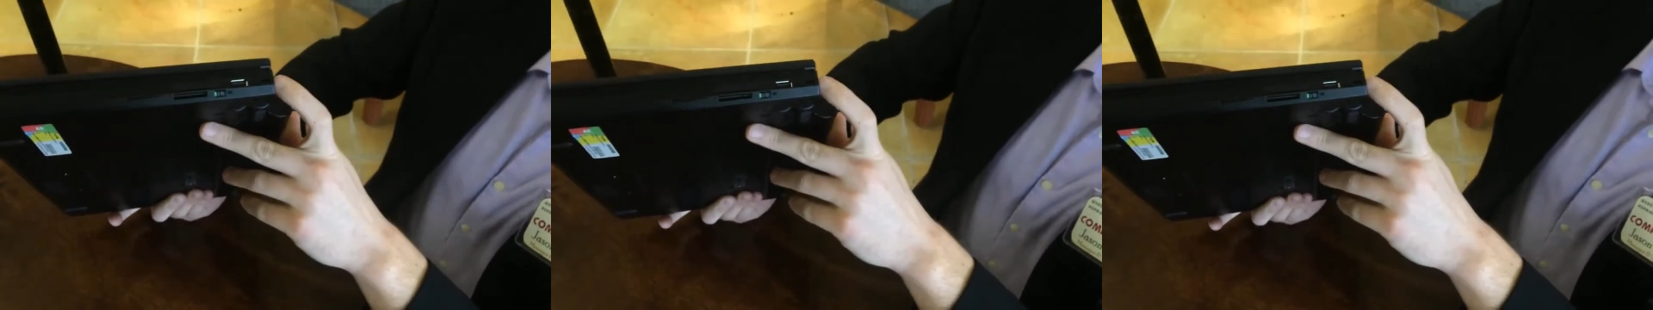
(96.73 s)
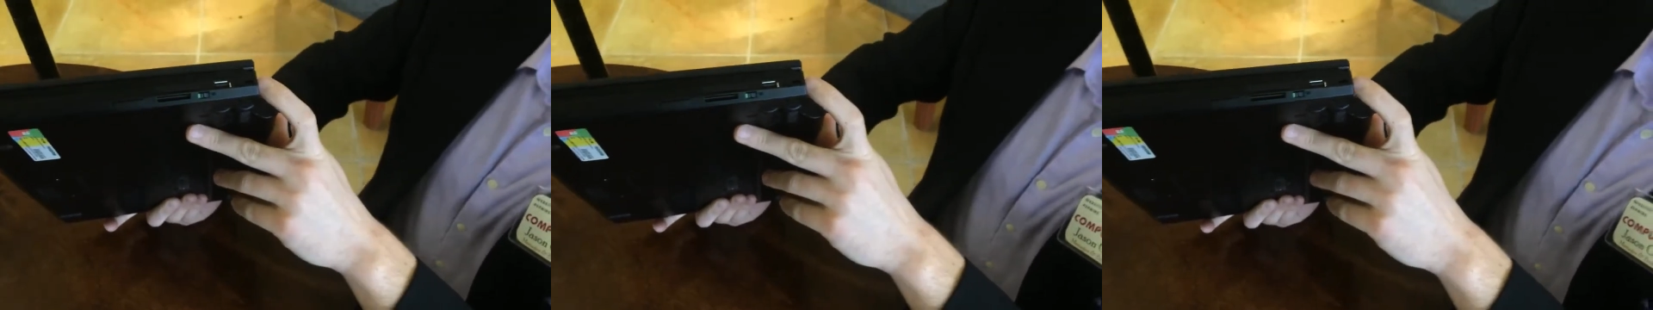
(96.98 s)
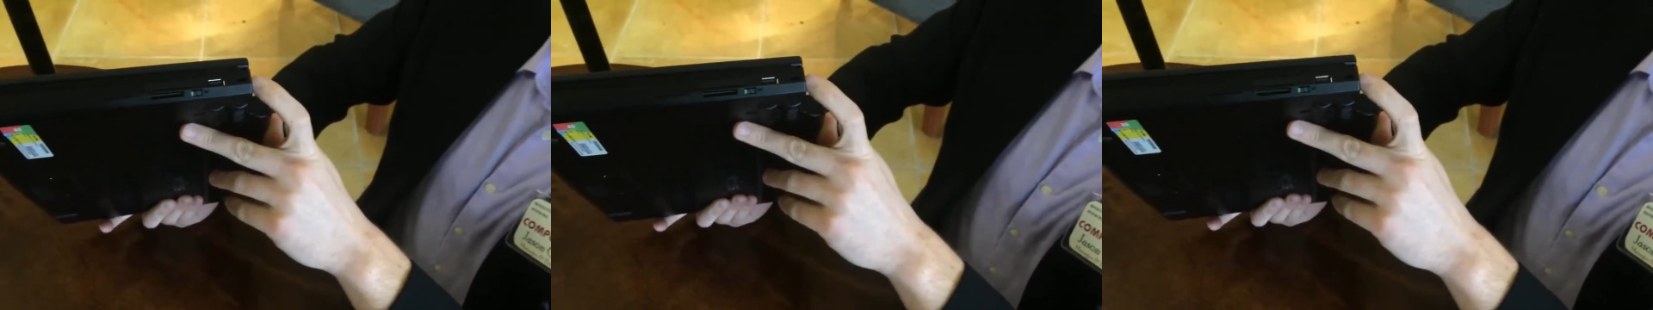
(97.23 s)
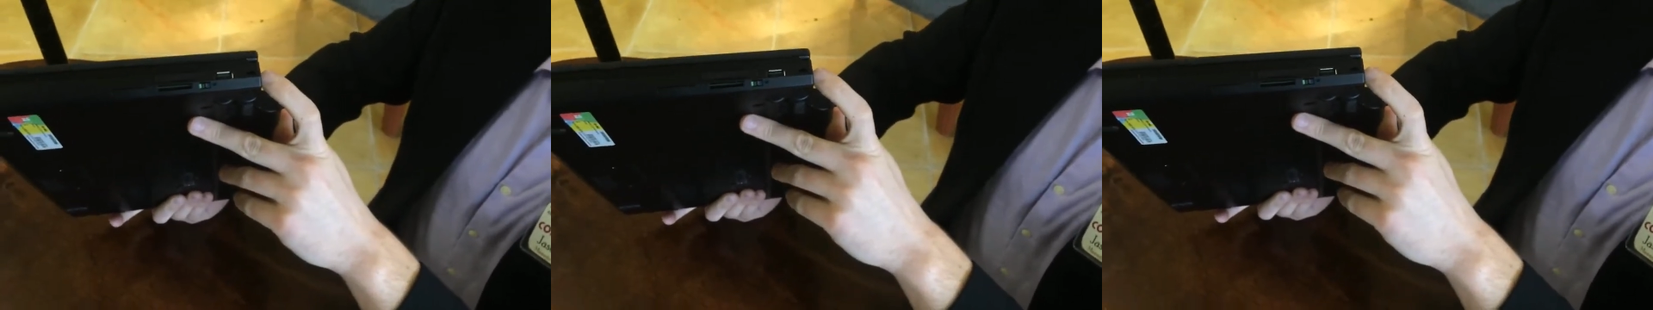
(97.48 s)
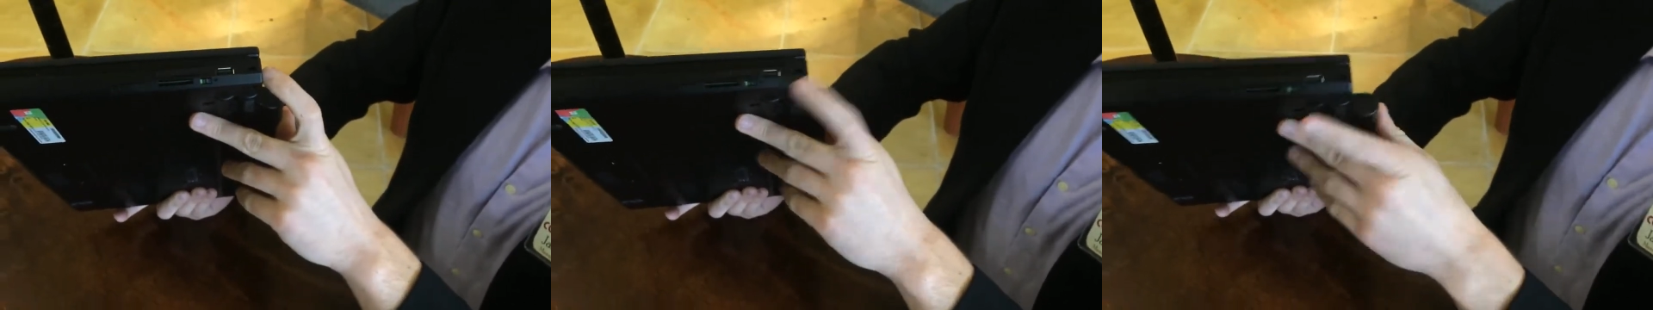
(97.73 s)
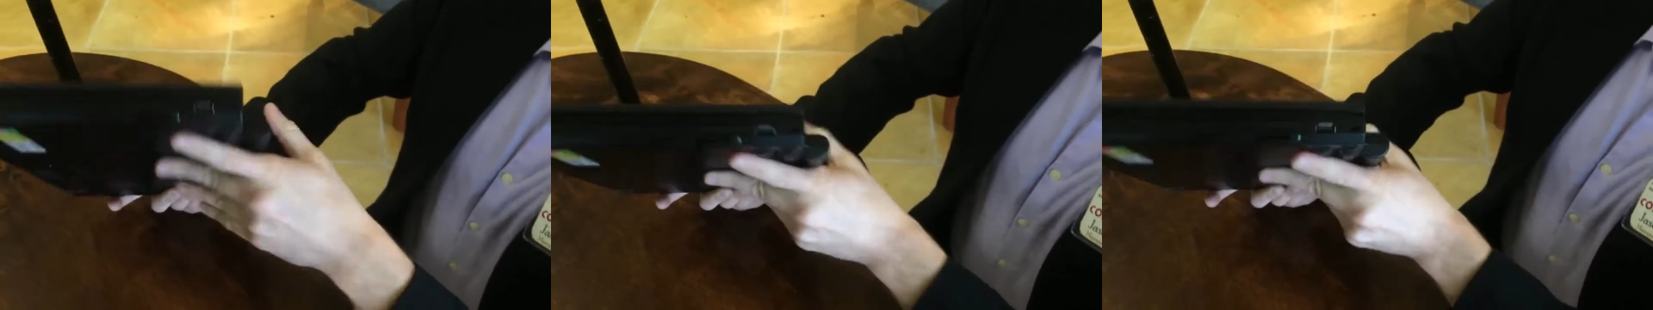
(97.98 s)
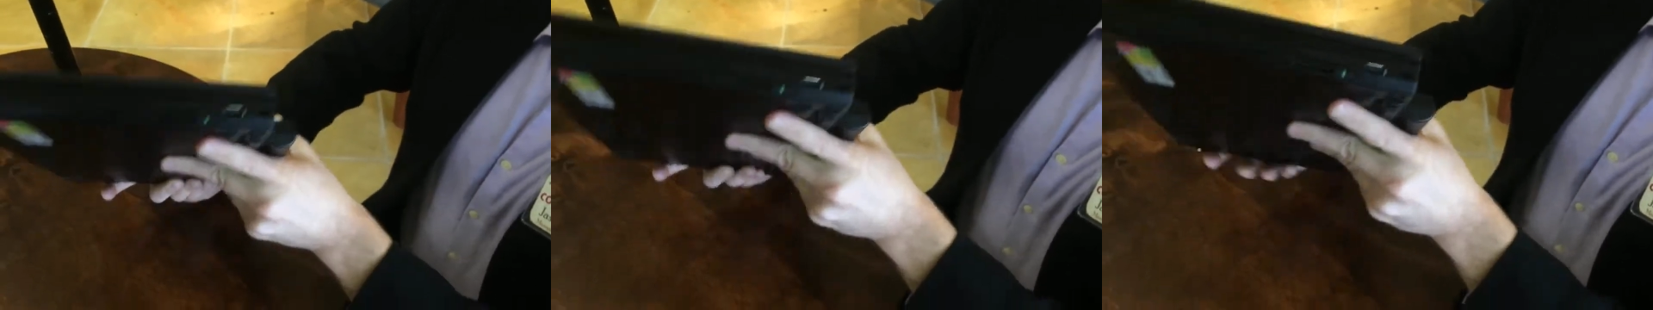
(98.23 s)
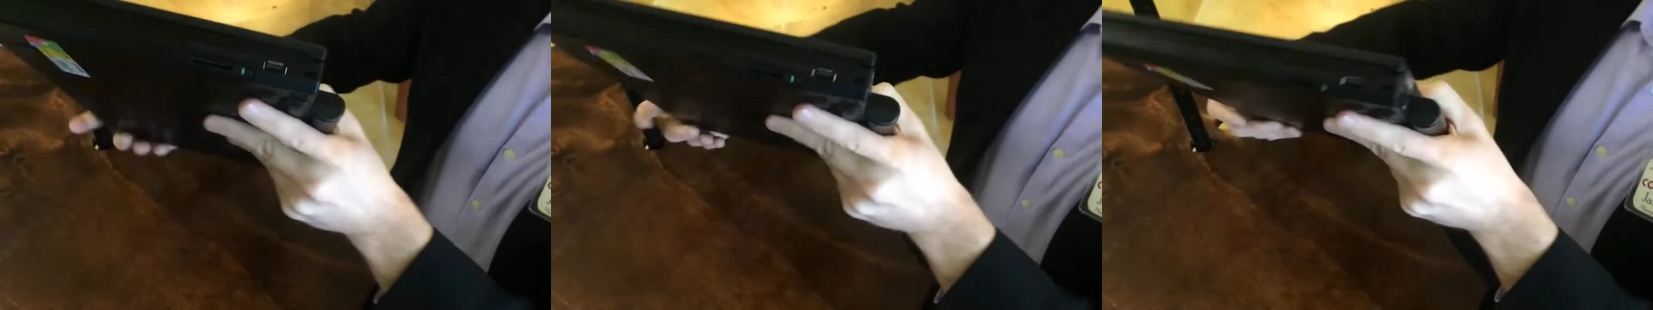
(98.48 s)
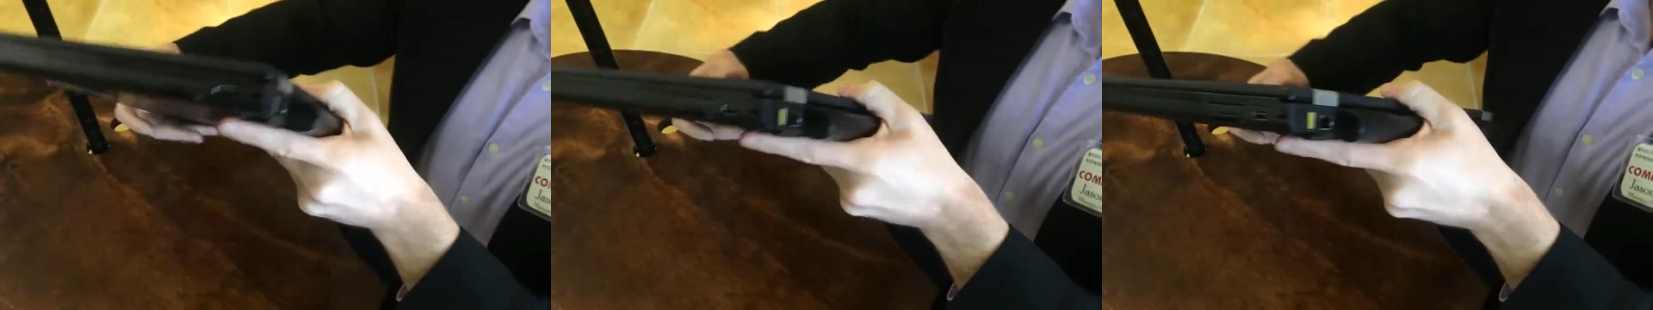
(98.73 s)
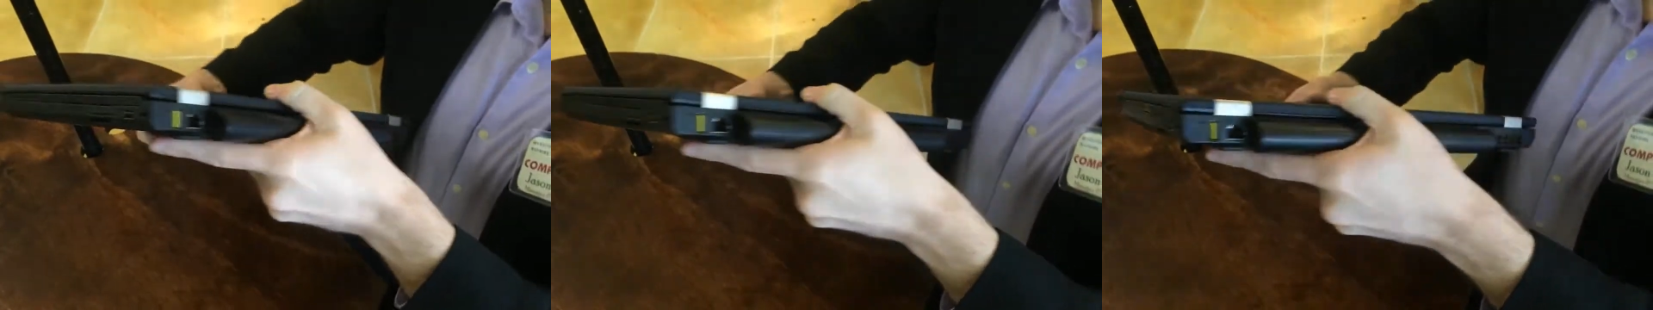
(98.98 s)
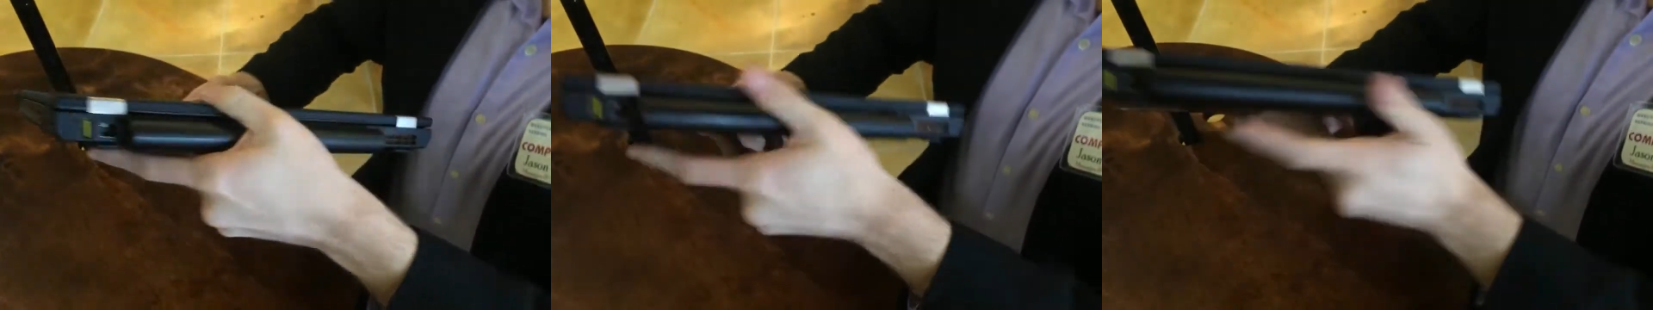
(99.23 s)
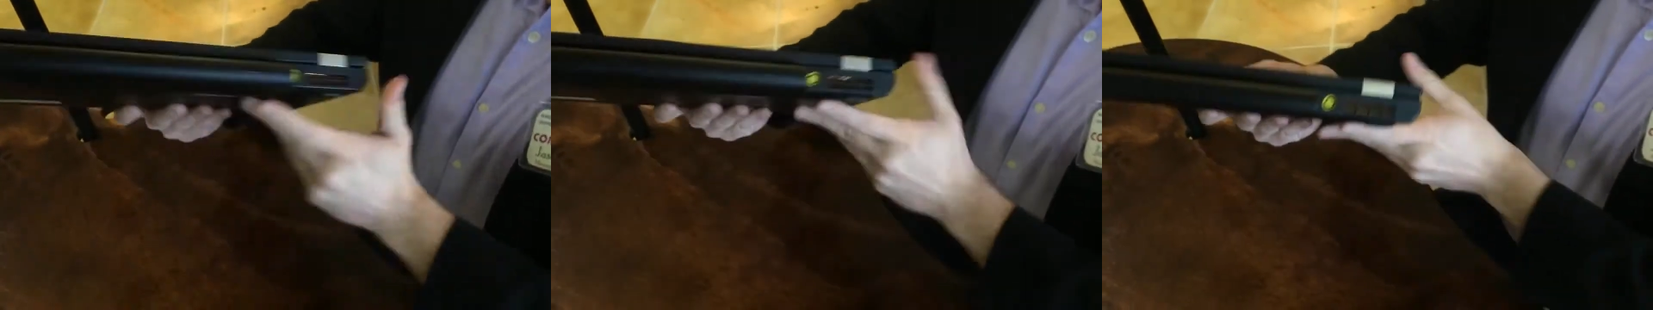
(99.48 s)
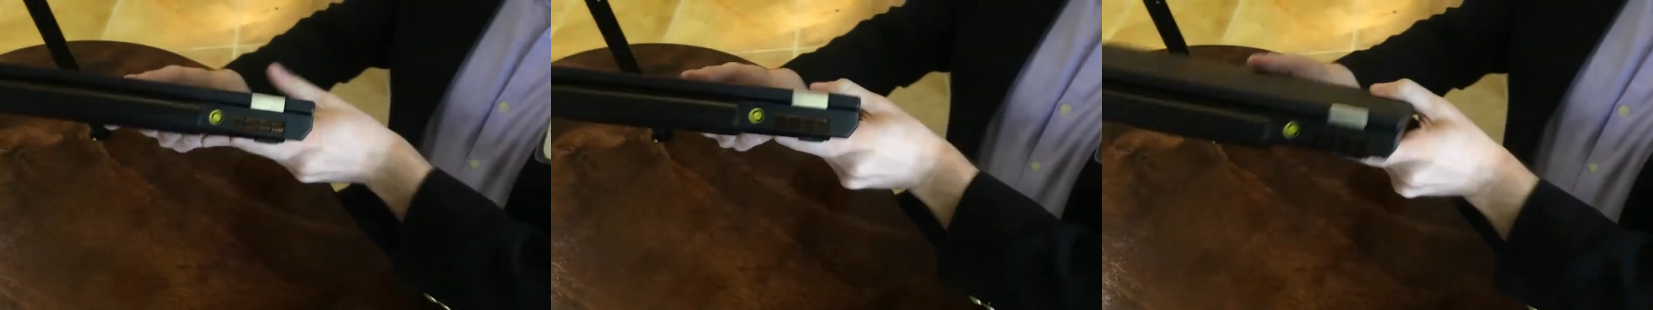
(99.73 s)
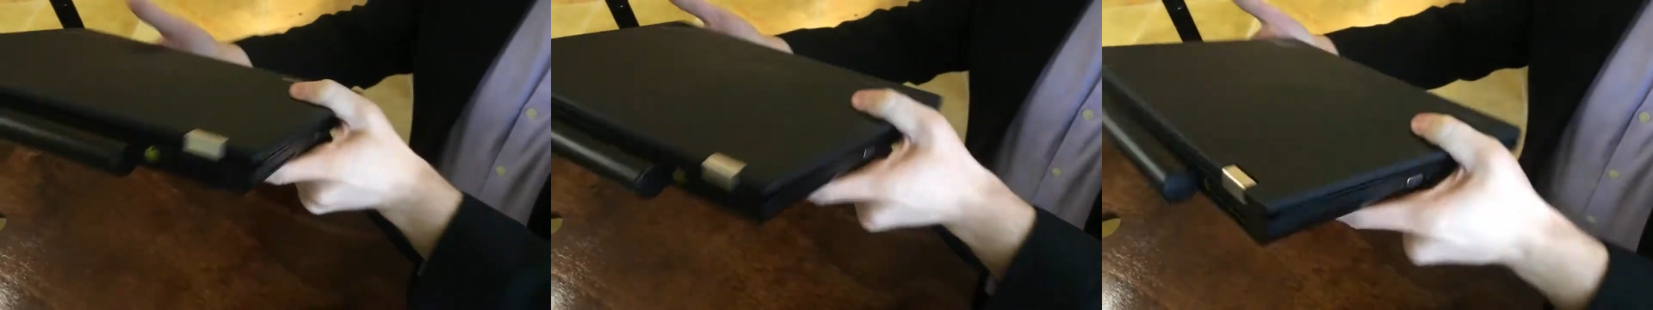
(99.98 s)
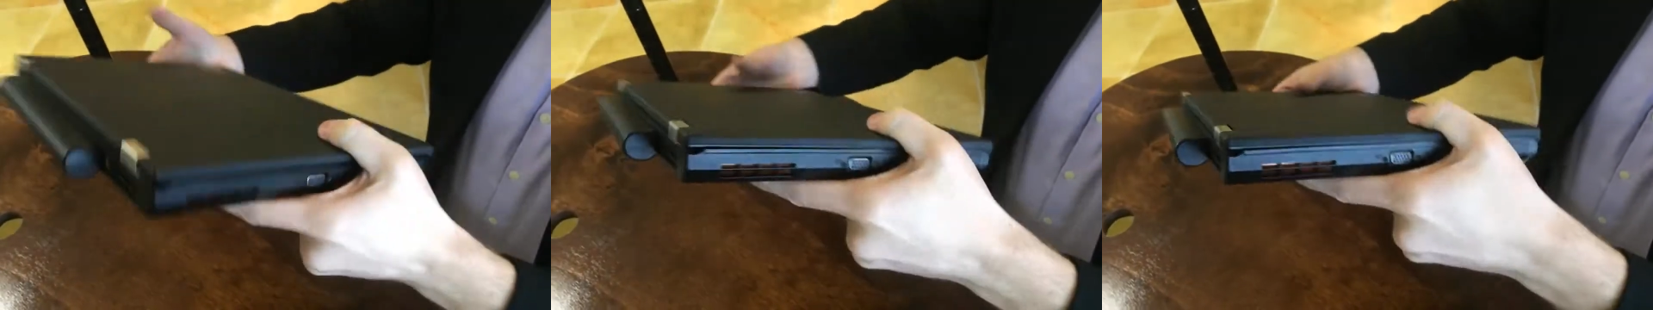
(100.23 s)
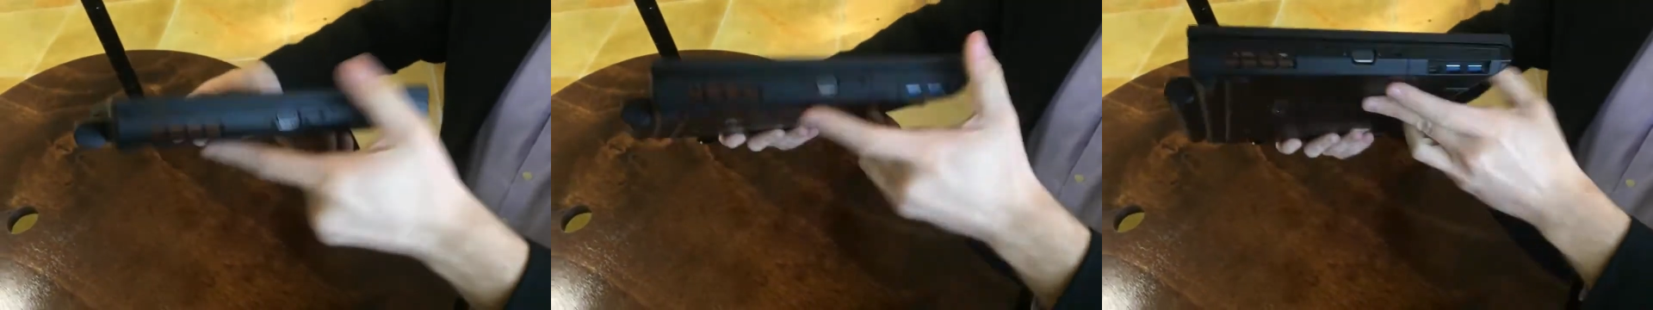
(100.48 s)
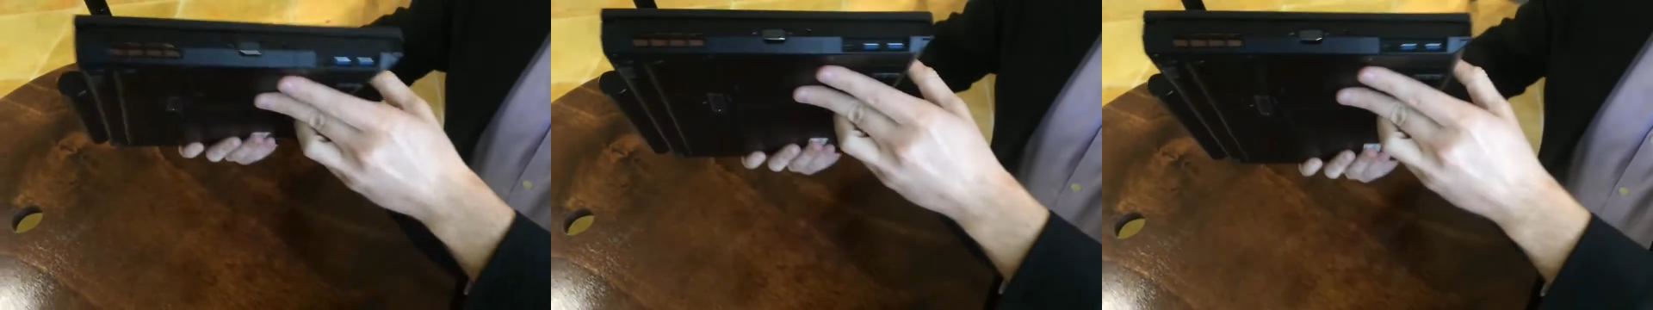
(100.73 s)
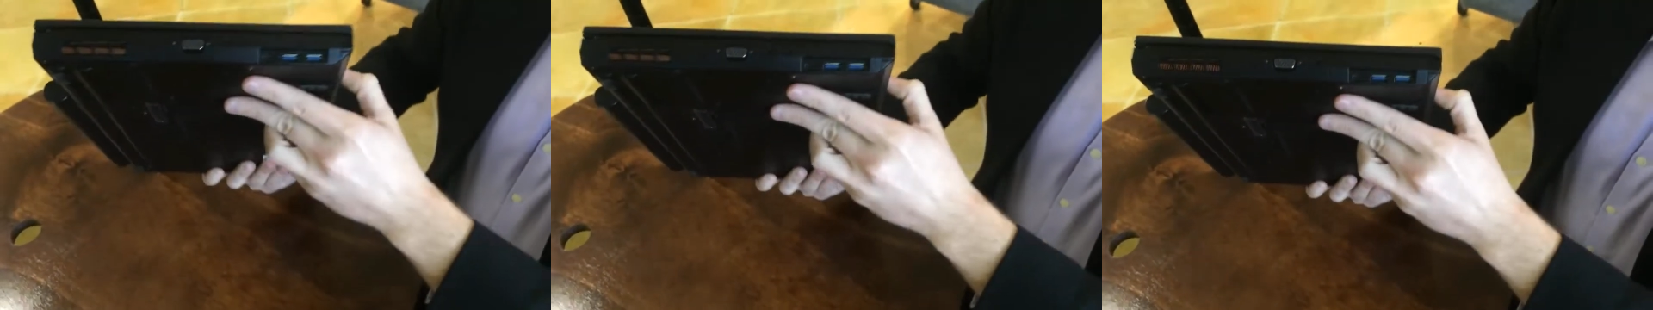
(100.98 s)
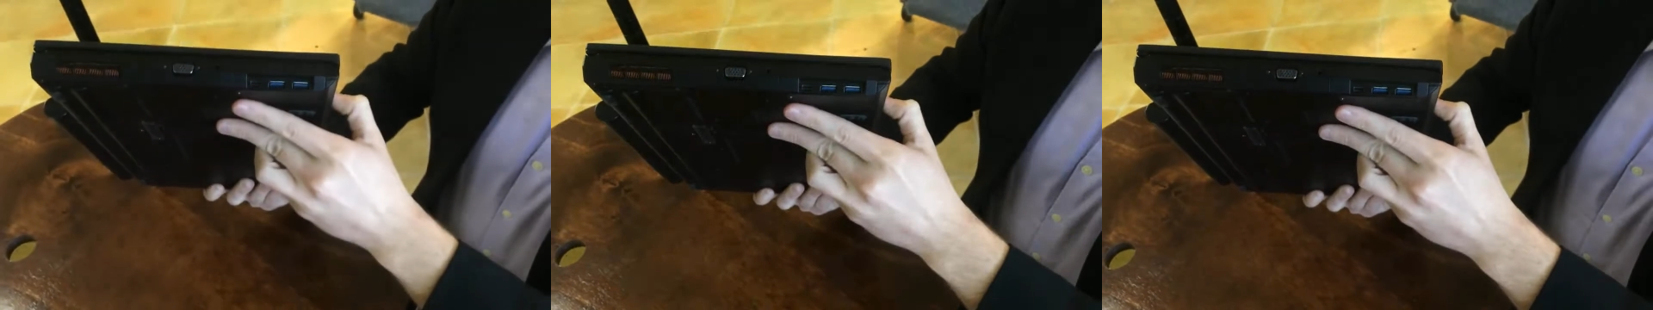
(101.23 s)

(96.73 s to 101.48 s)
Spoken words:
[unreadable: no face in view]